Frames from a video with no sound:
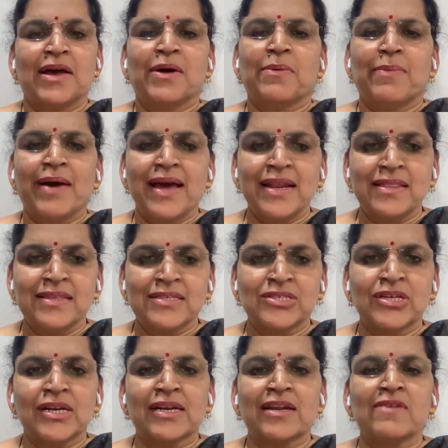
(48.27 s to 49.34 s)
where the
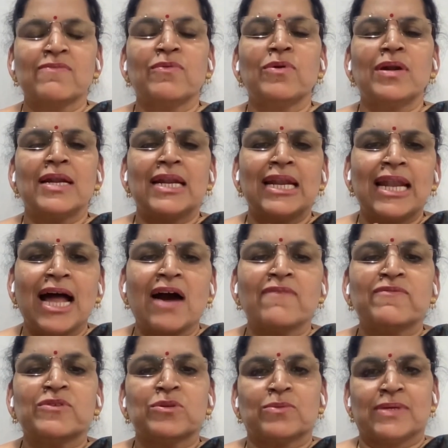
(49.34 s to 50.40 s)
children would love
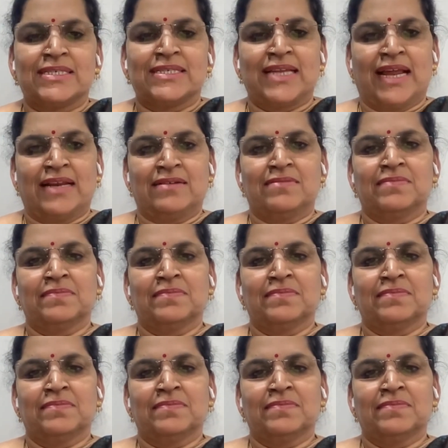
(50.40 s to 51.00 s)
to attend.